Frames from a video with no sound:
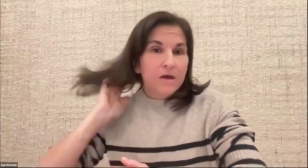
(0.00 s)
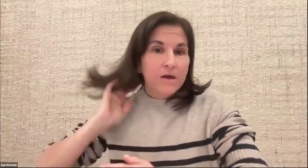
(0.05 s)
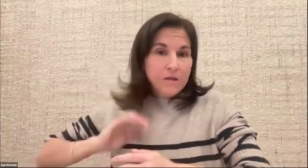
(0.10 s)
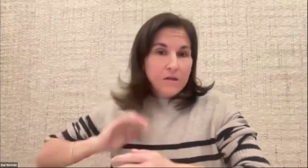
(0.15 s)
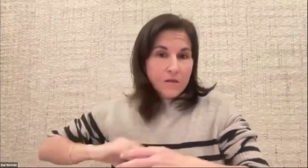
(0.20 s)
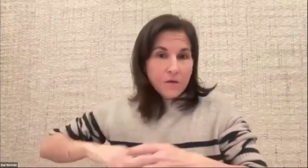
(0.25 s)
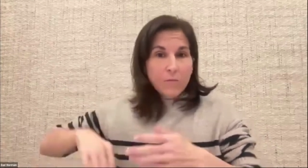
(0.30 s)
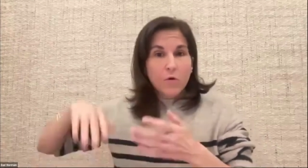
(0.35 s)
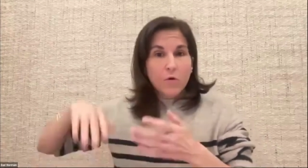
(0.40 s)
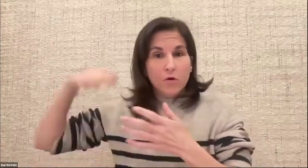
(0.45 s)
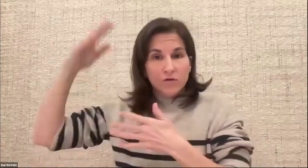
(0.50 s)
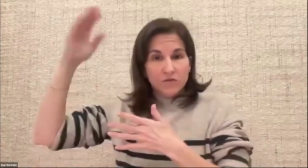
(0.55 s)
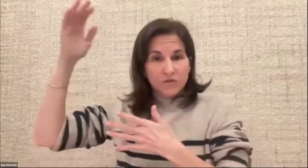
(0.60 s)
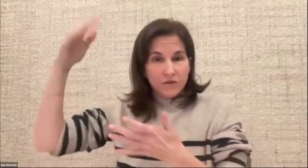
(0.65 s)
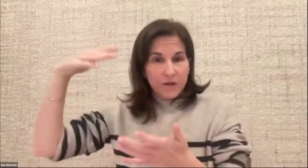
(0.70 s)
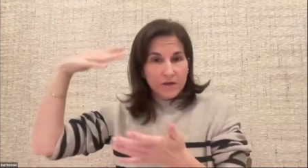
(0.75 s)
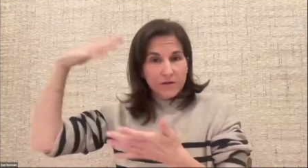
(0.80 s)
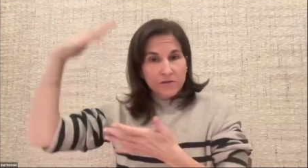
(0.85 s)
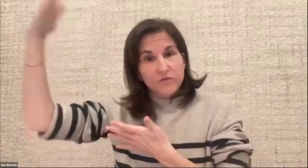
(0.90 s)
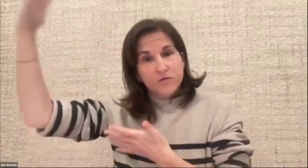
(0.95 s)
the more
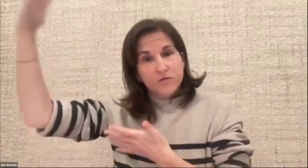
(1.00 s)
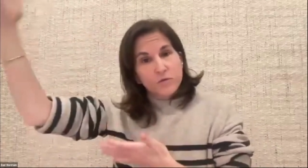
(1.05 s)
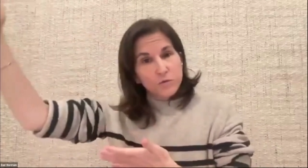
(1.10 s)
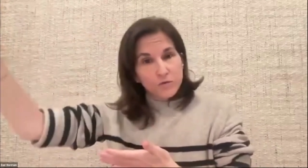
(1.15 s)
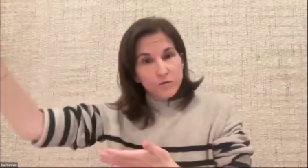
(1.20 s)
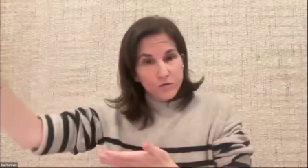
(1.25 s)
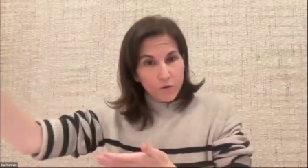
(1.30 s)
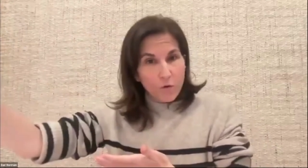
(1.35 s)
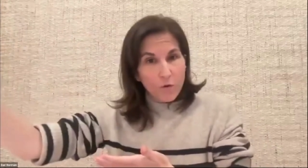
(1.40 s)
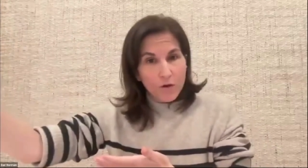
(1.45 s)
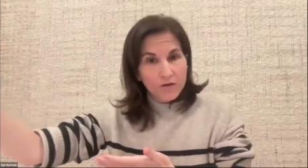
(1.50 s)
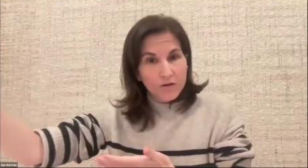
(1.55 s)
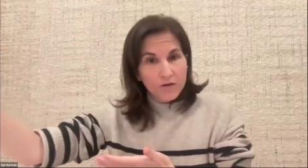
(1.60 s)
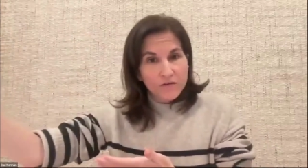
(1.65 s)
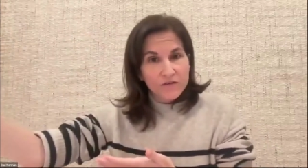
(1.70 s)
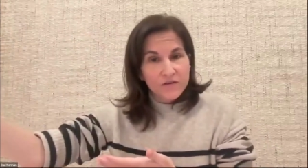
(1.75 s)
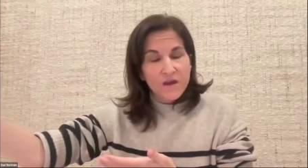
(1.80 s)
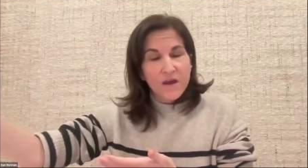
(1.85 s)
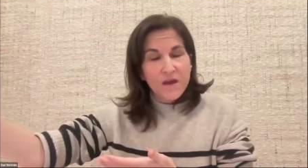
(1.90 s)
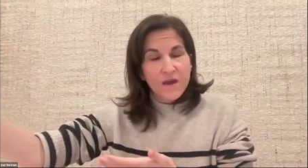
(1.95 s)
selective schools are going to
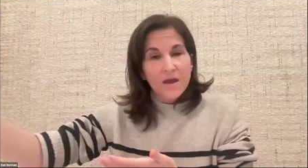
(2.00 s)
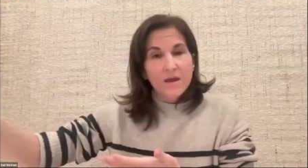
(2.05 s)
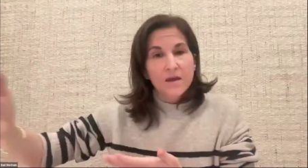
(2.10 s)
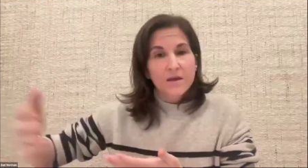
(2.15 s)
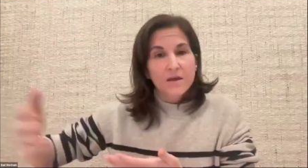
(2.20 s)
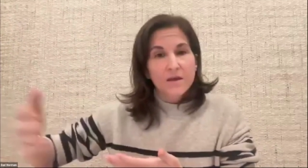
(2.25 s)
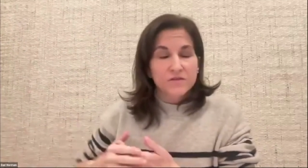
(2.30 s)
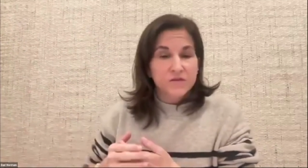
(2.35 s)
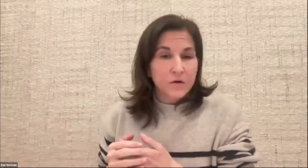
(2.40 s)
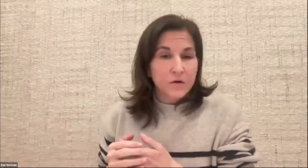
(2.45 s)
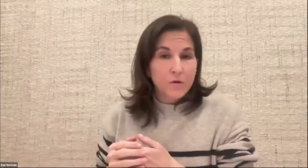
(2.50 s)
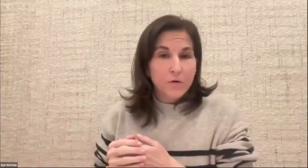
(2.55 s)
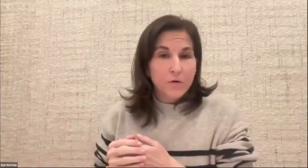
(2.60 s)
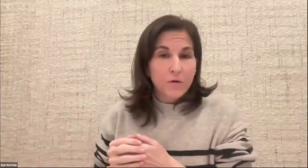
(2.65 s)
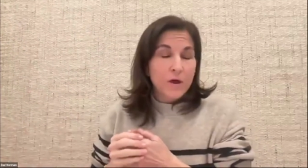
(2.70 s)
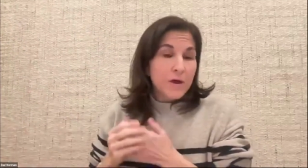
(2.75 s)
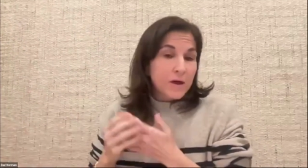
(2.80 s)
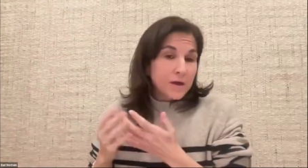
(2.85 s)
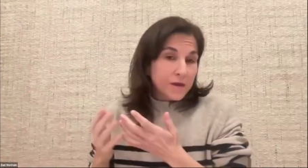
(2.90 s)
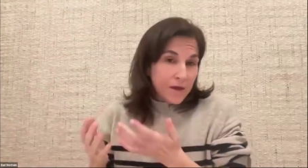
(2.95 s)
take. And so,
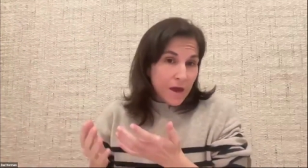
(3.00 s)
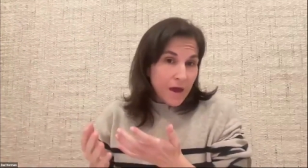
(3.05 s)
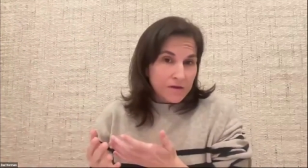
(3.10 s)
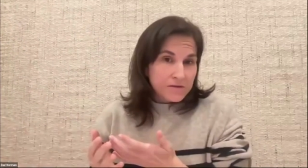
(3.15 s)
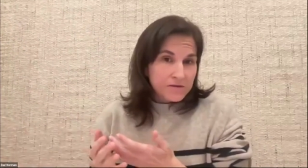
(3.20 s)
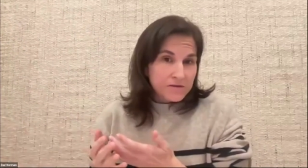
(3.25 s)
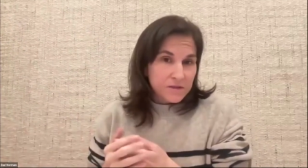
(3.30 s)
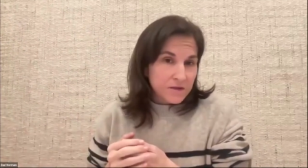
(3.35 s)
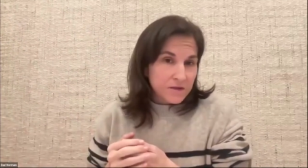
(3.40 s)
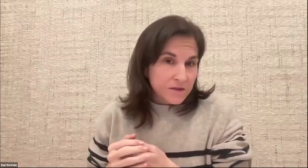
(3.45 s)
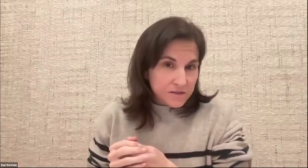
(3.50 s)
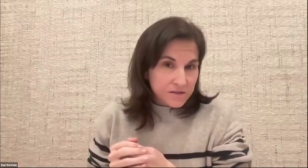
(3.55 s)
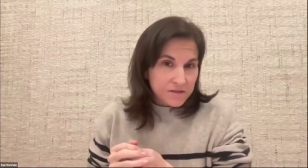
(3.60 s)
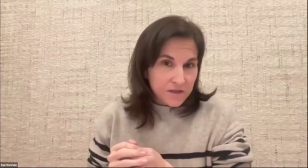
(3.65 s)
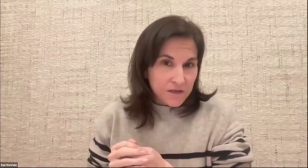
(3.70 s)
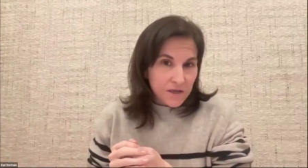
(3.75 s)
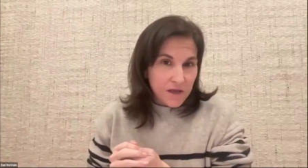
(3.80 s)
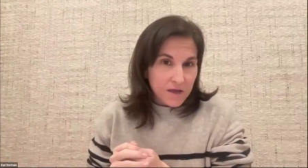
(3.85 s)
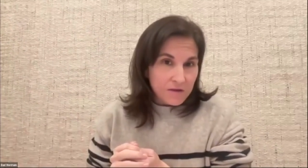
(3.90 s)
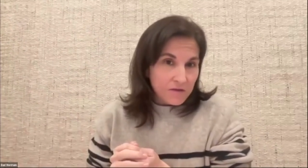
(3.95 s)
yes, it is the
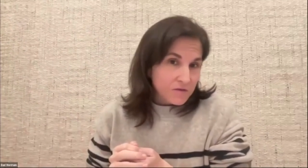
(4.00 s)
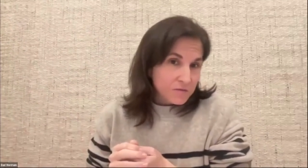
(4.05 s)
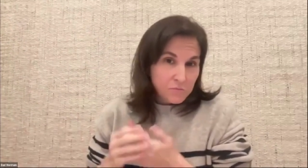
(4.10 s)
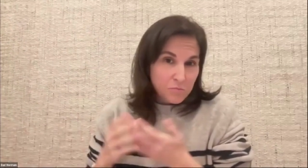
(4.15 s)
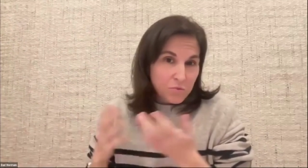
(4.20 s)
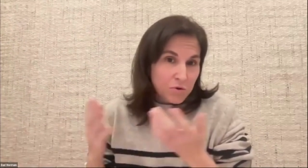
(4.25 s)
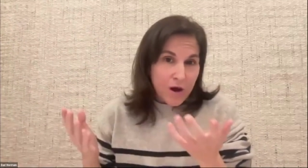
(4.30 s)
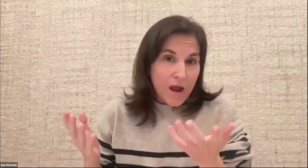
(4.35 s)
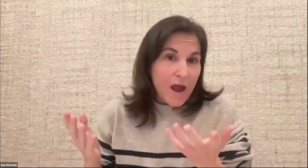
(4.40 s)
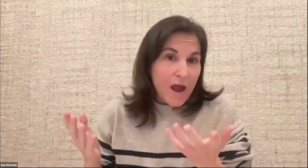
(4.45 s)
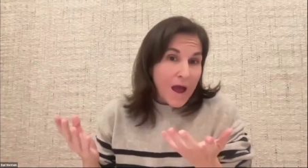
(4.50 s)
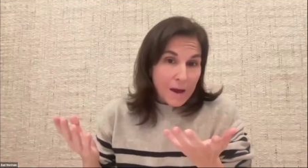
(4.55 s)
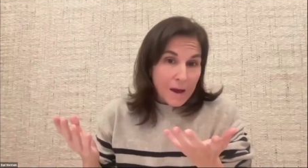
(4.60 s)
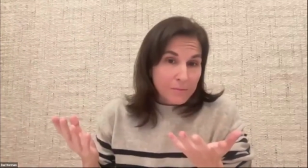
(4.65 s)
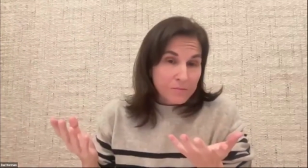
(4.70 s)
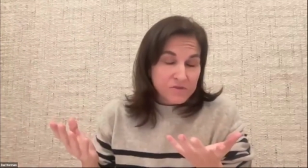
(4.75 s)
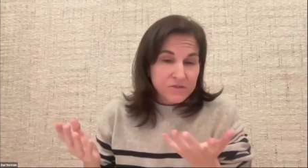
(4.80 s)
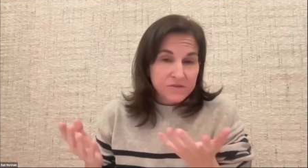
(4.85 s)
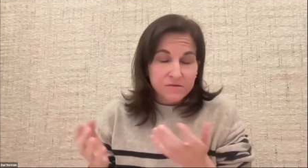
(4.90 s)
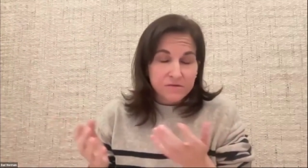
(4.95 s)
case,
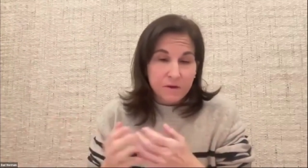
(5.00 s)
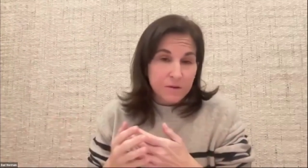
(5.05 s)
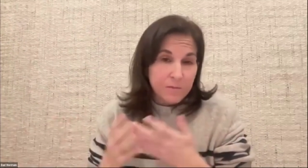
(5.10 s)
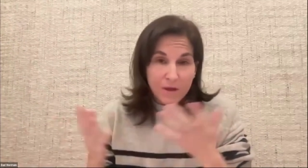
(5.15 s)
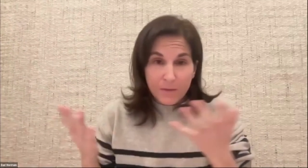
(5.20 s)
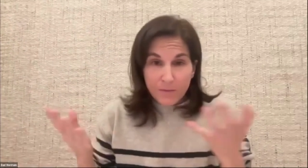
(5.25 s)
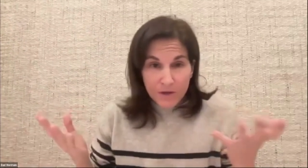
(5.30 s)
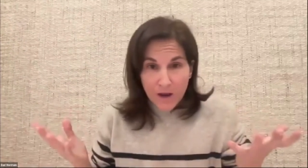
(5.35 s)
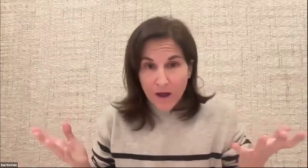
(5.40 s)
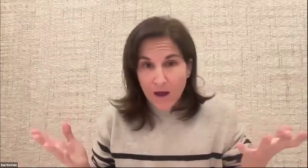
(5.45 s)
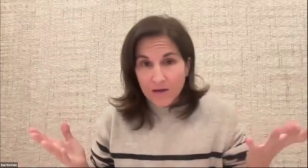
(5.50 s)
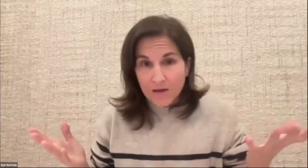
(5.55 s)
perhaps, and maybe not.